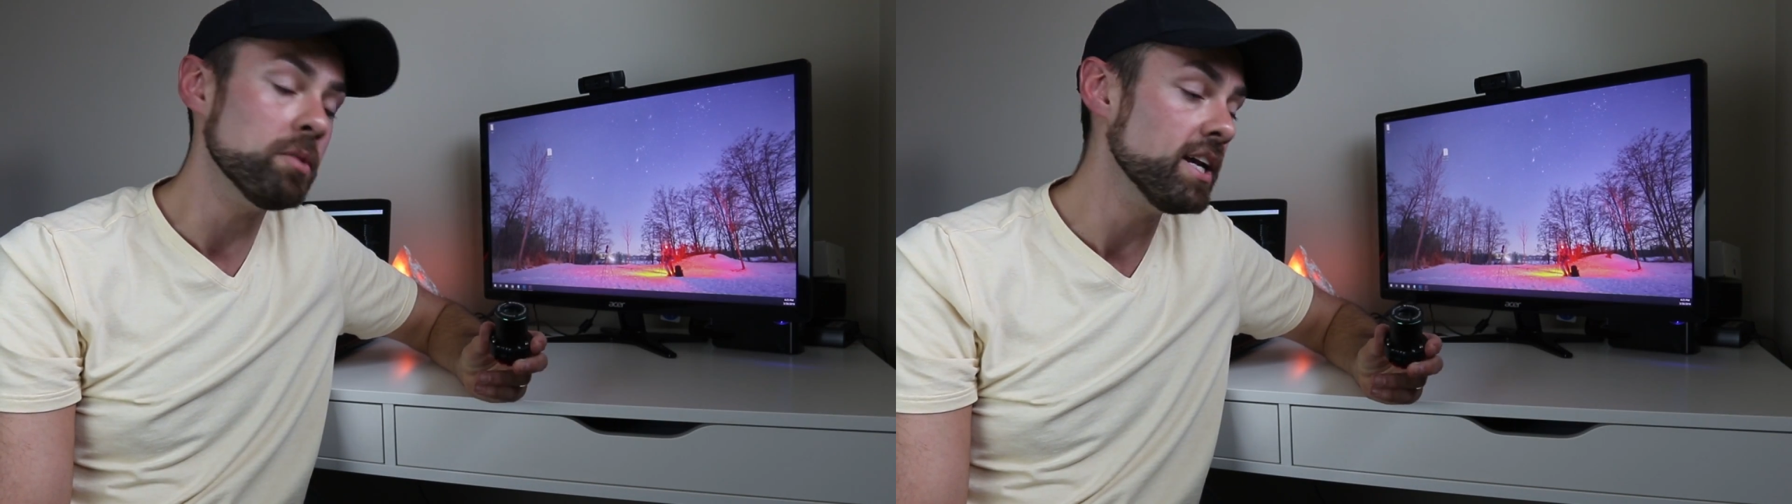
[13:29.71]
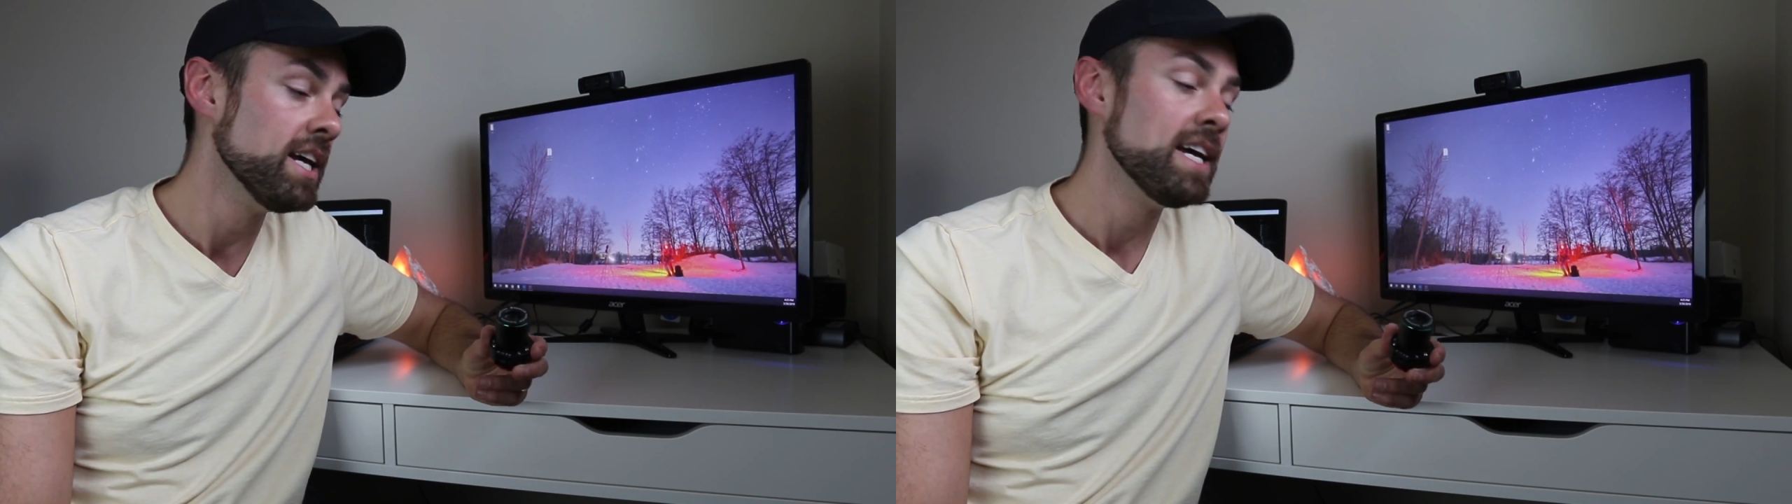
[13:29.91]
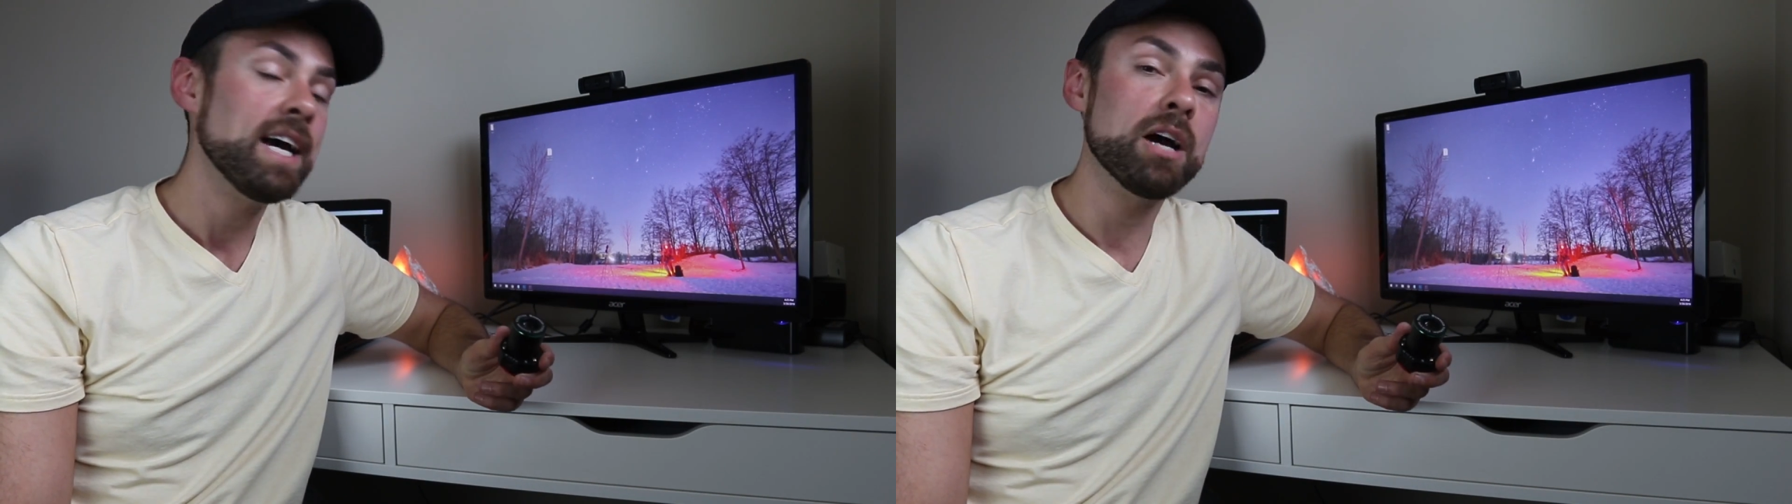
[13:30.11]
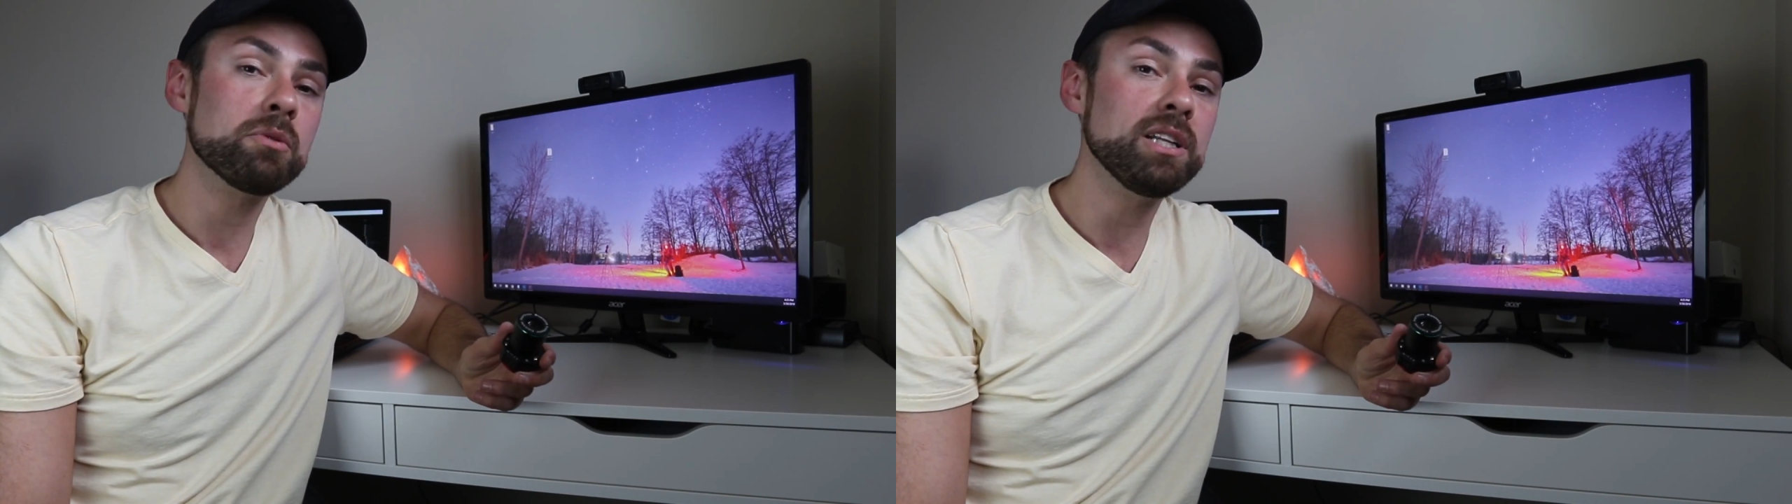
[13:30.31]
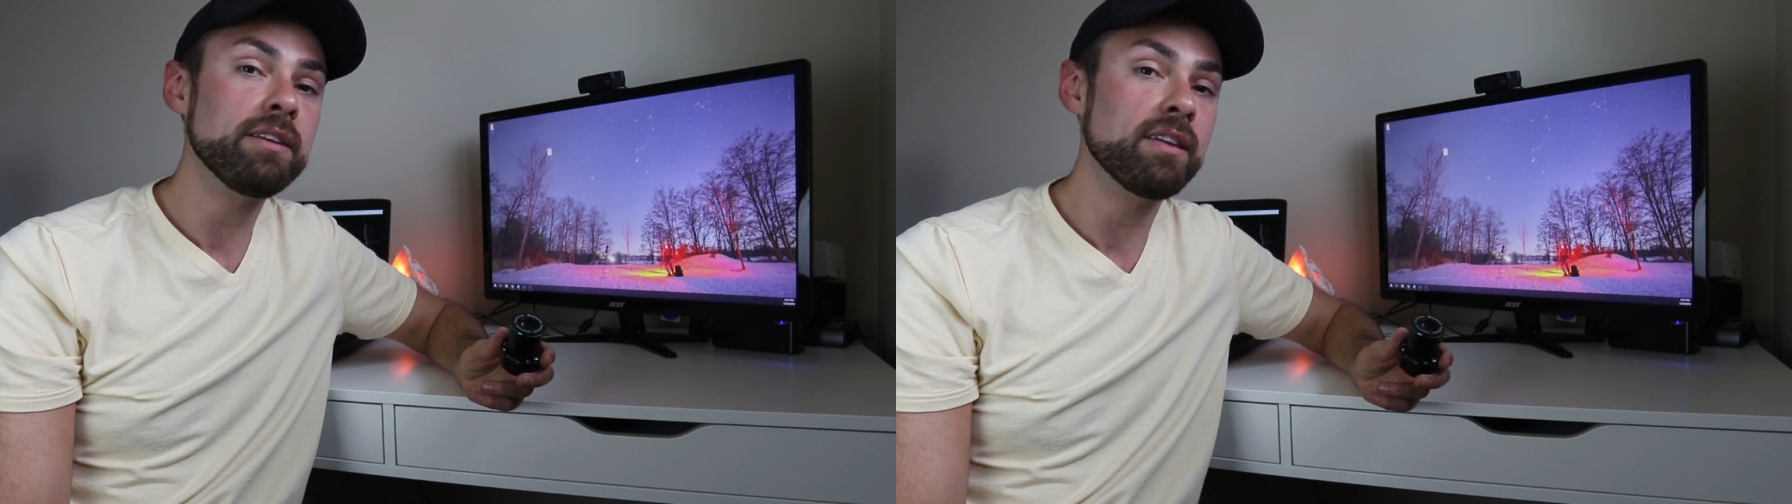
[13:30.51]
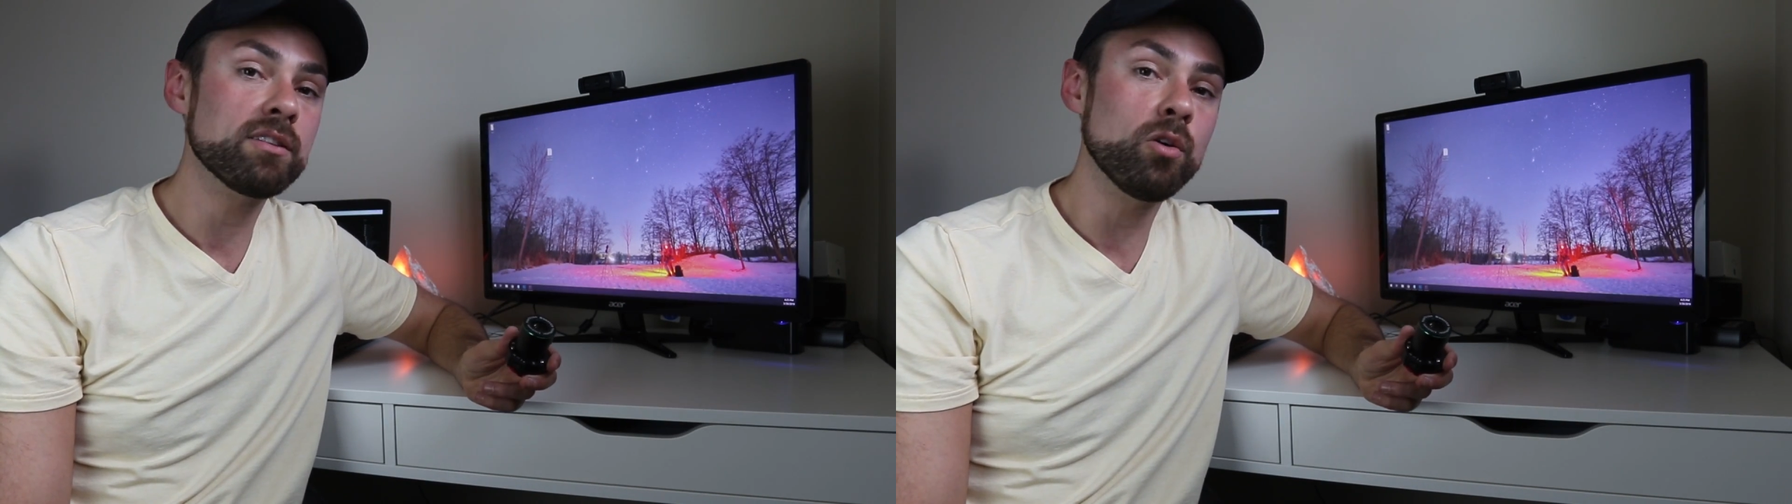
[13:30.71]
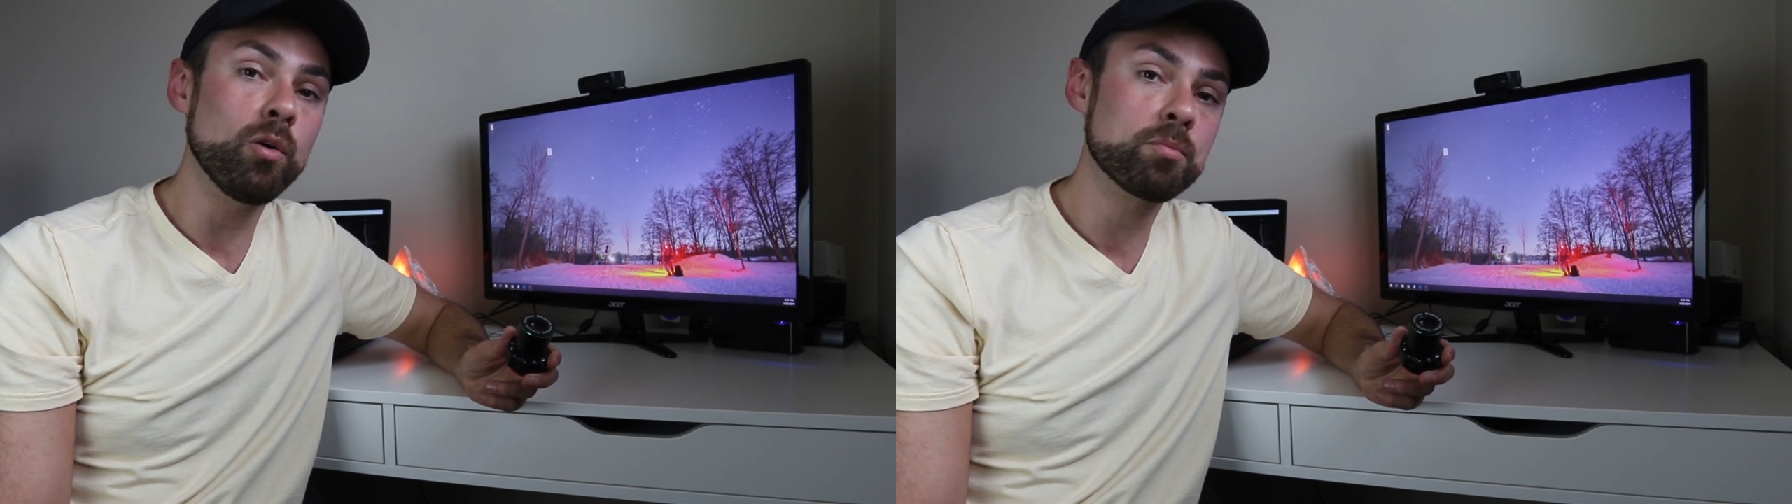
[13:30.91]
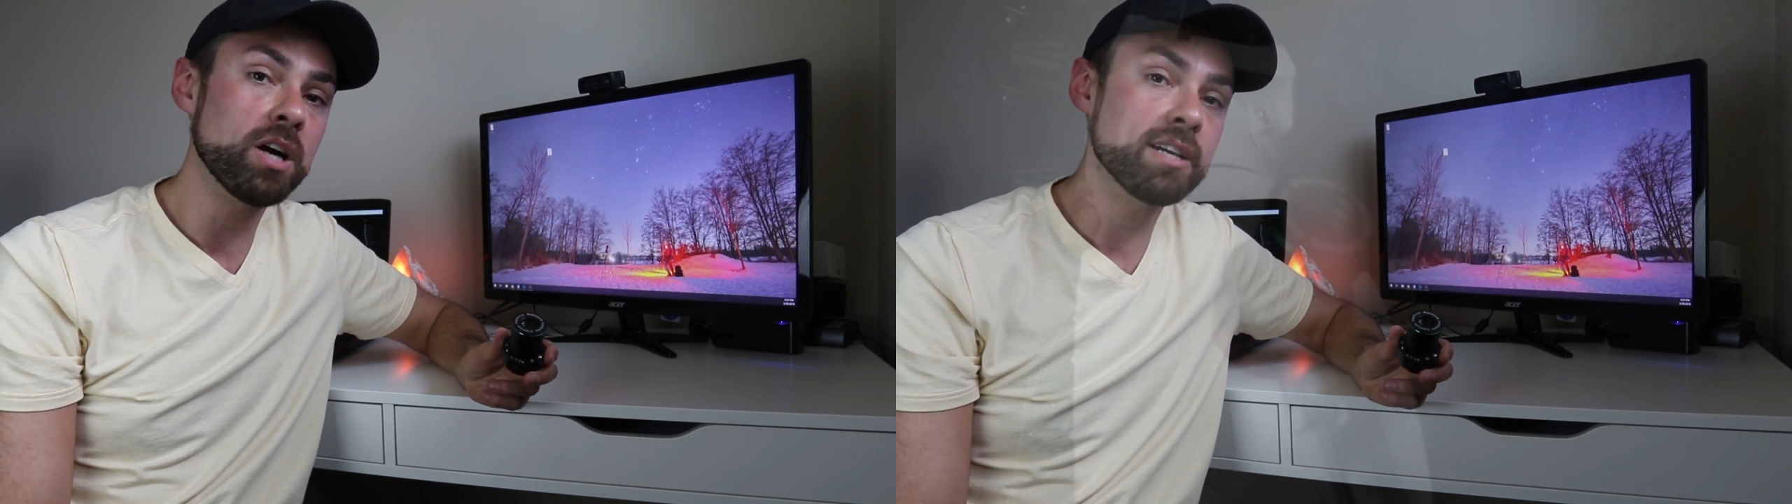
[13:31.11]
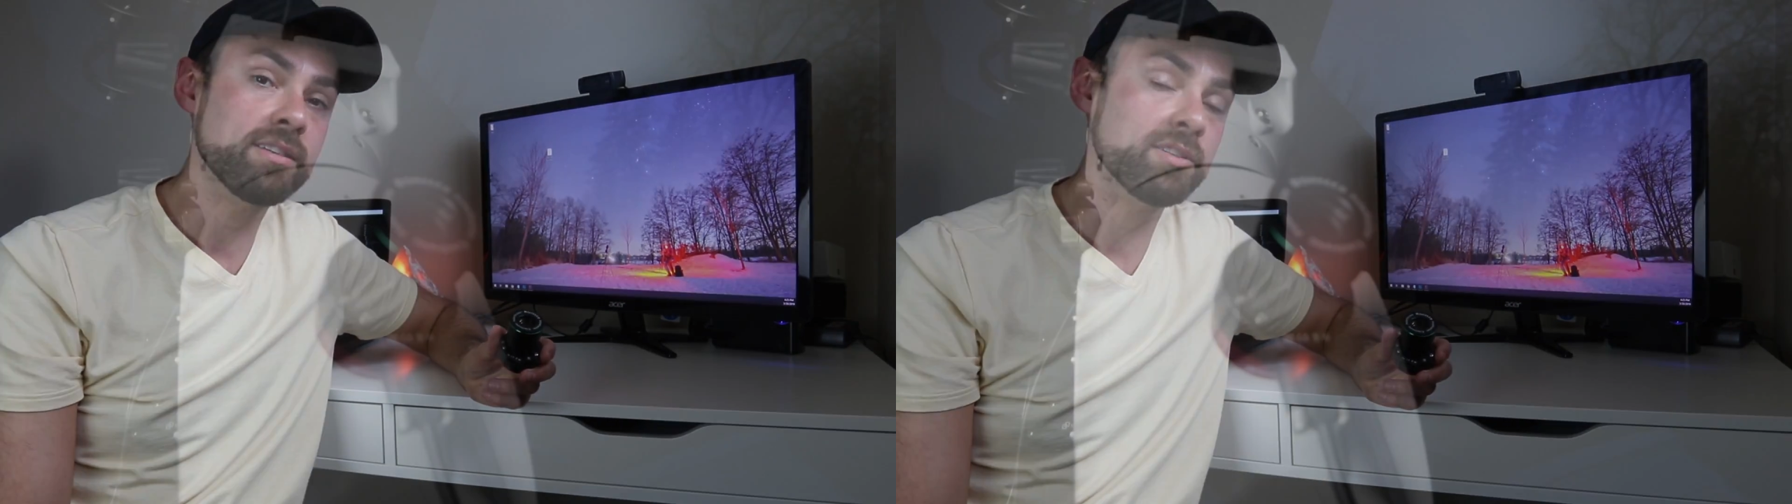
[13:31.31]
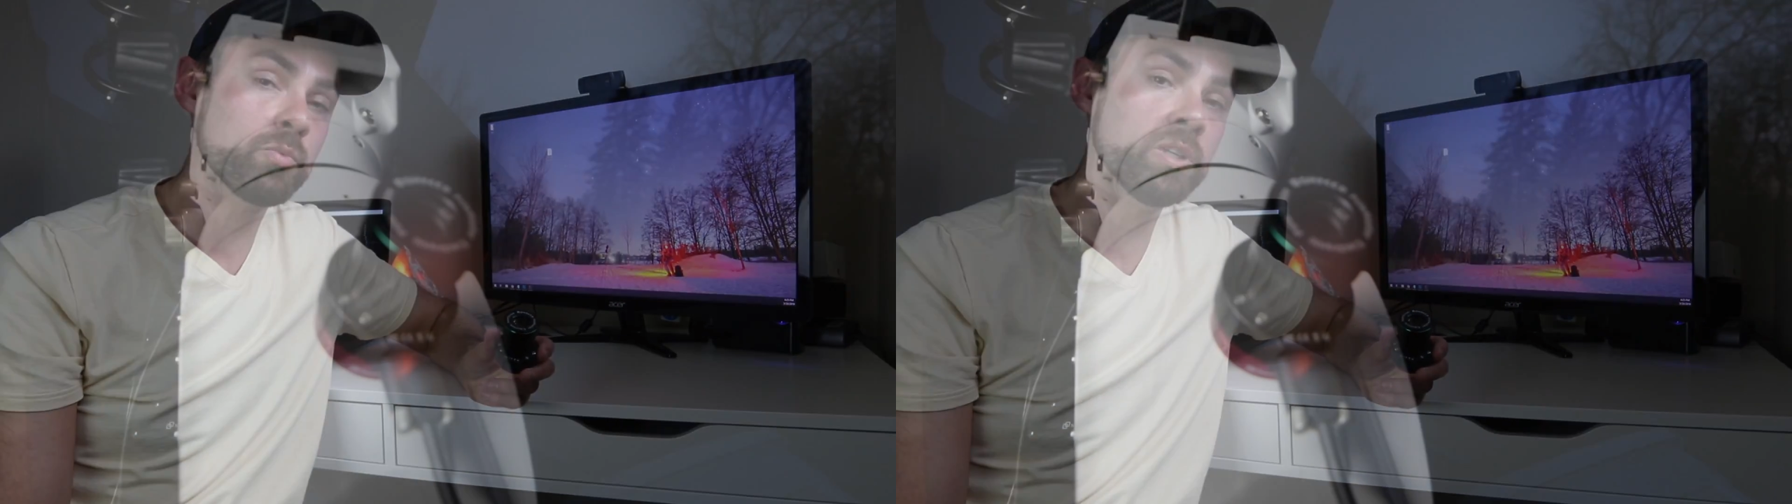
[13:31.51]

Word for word: but I really think the whole process